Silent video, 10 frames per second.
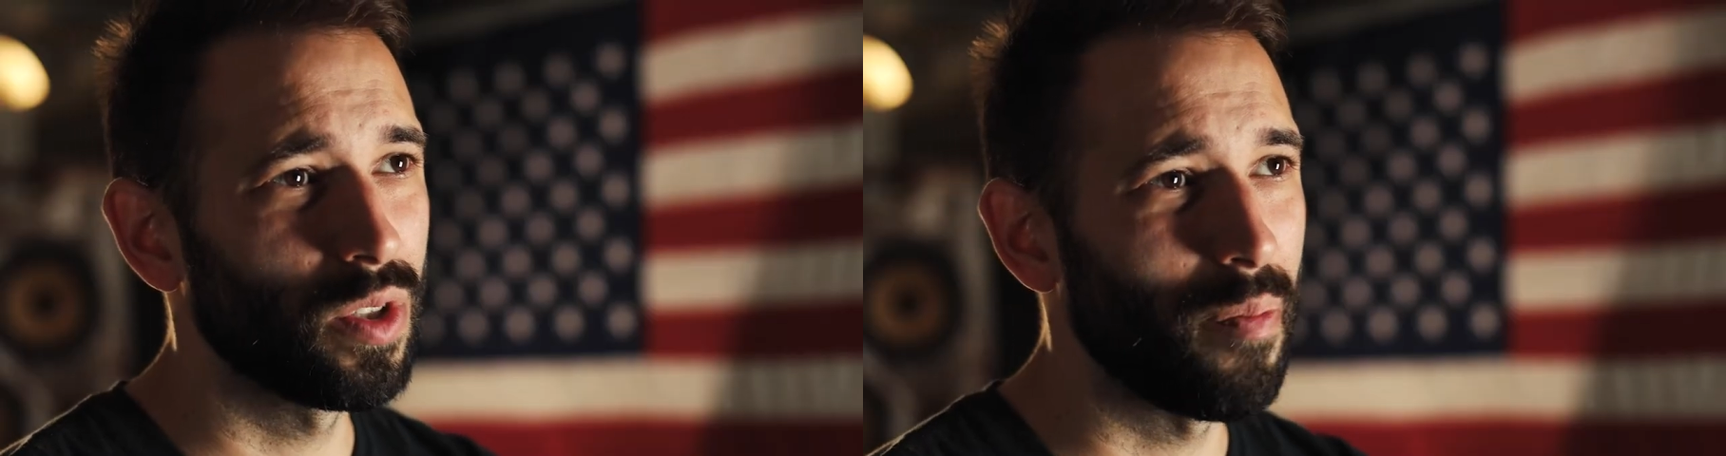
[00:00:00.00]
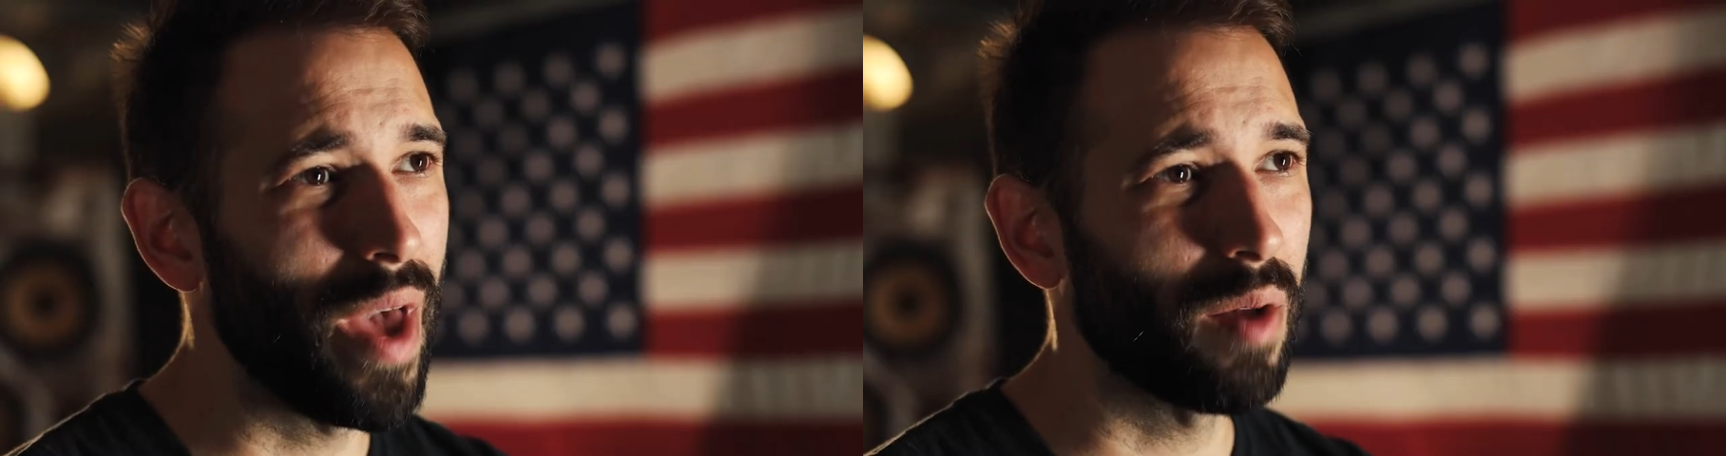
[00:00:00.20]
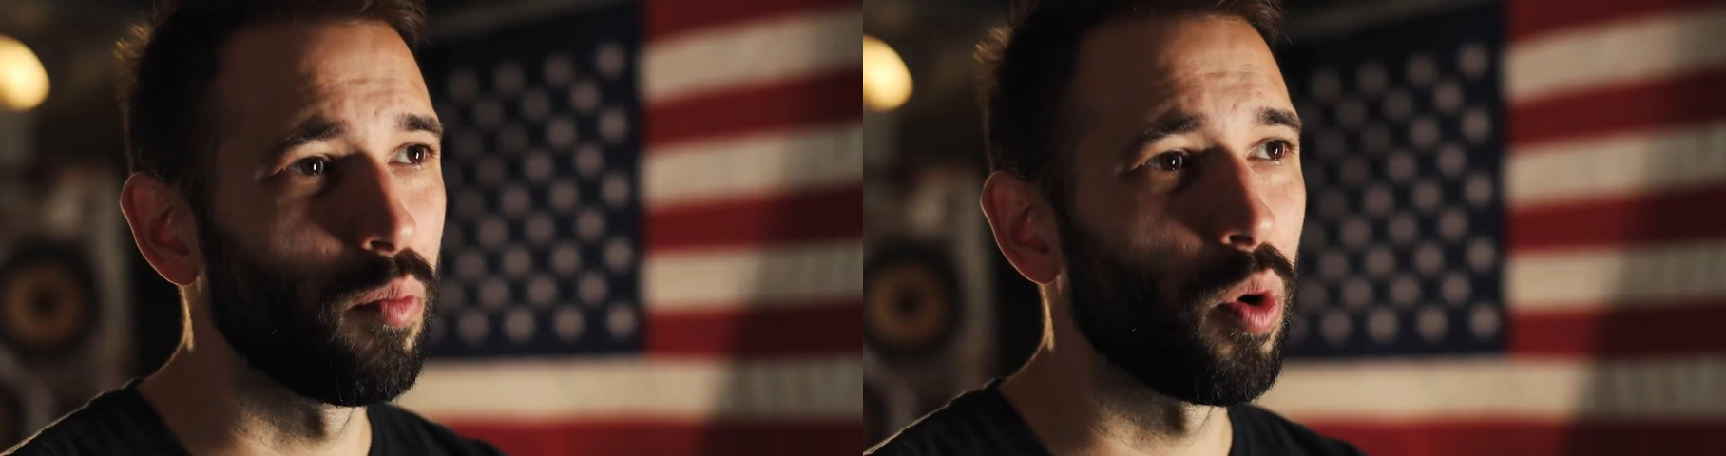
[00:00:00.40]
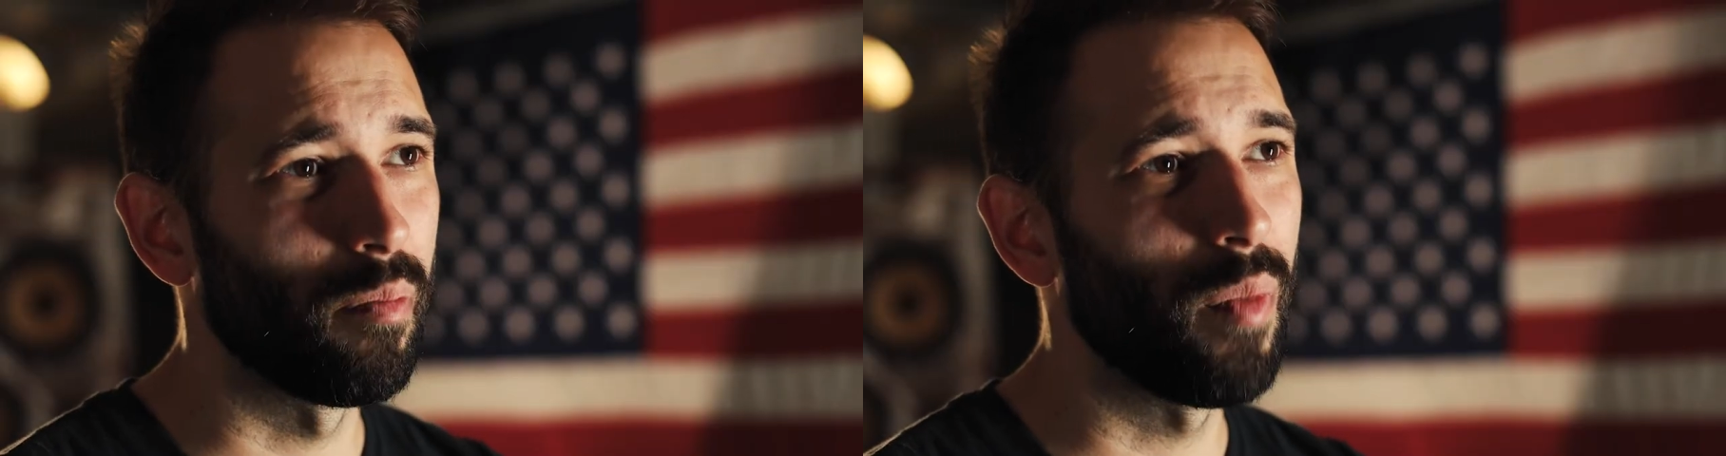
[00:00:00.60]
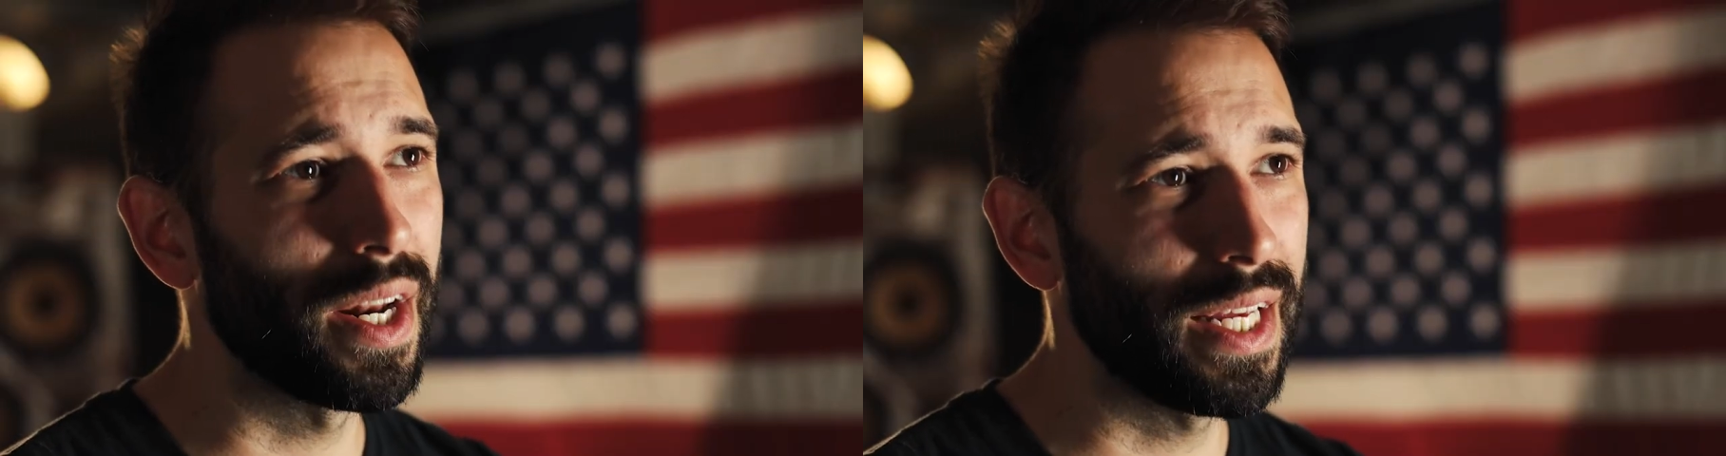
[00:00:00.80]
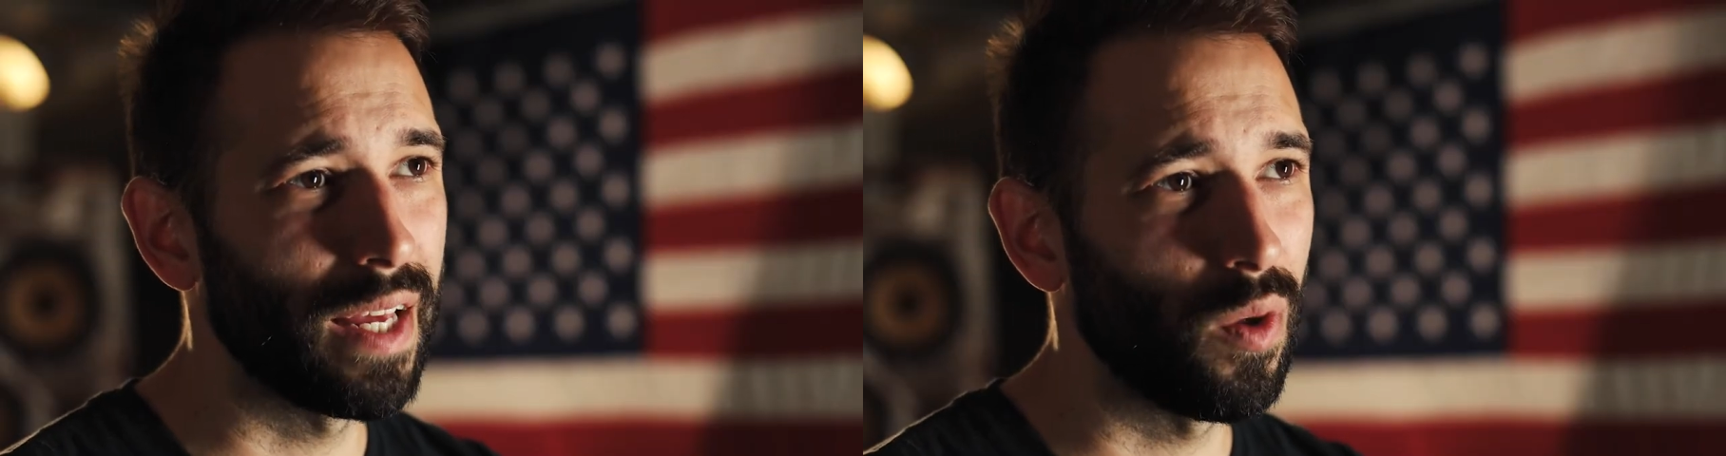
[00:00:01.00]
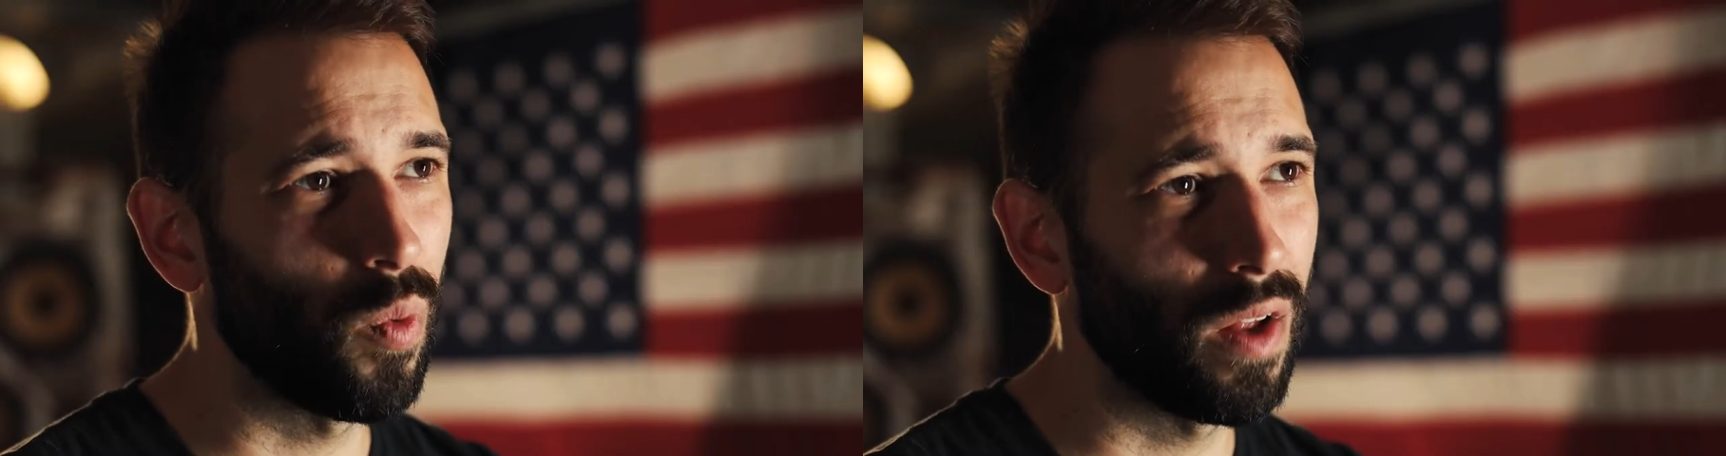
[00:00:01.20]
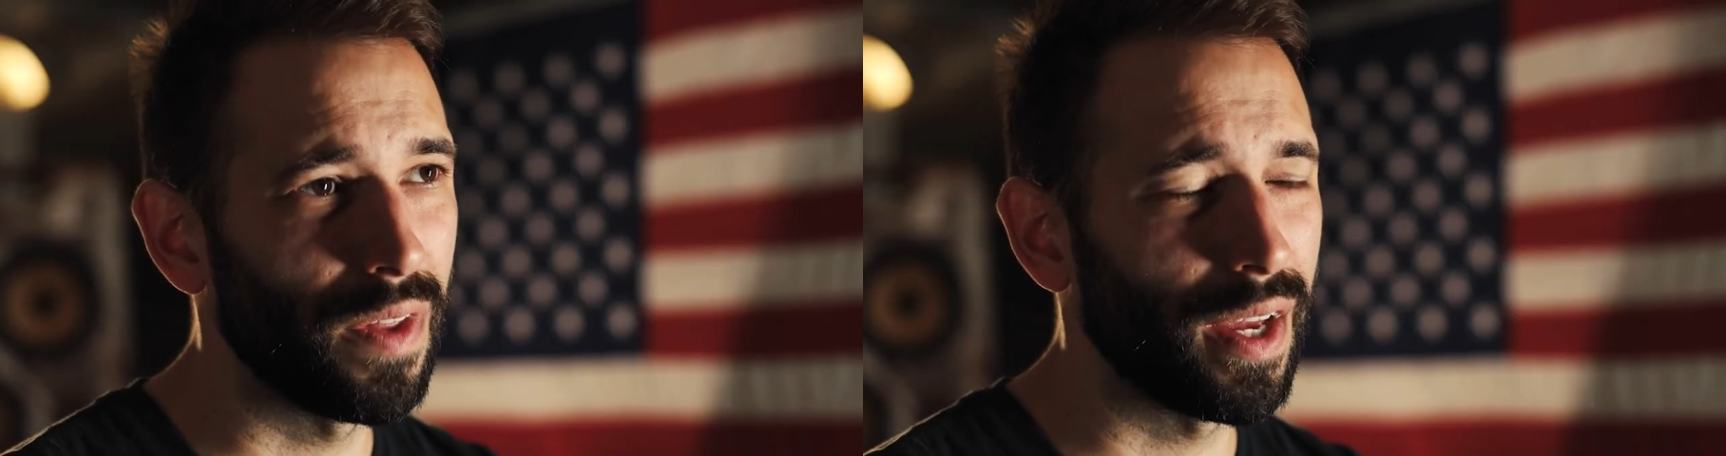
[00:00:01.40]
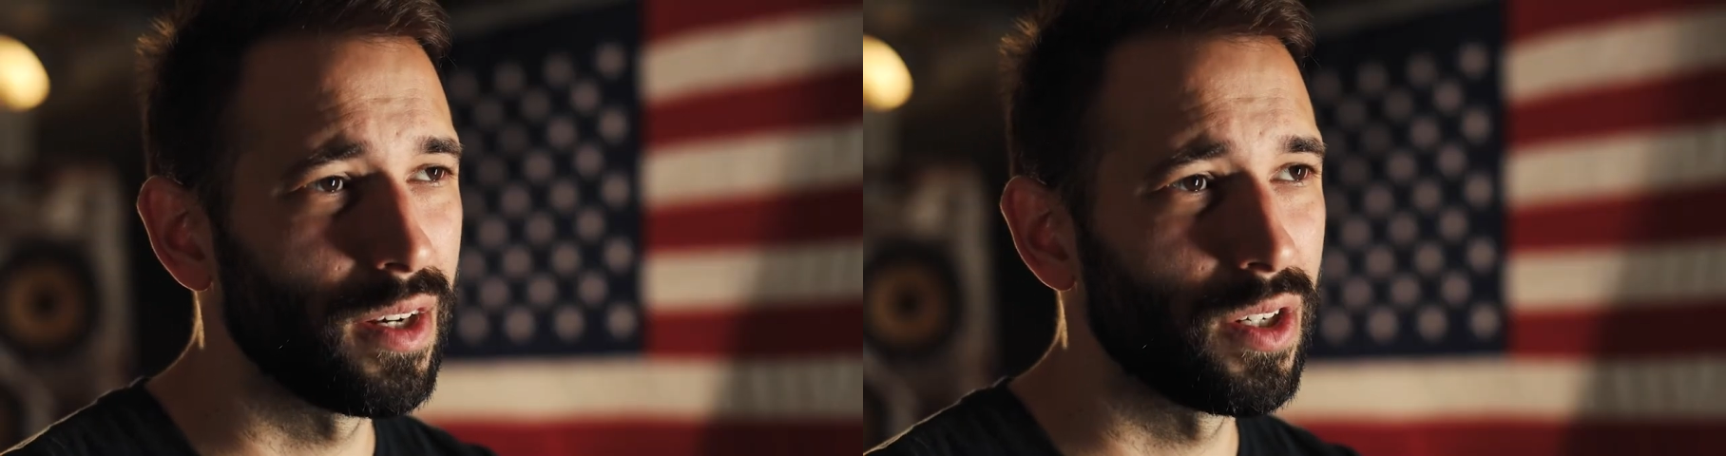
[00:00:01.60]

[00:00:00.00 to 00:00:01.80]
to make more money in the welding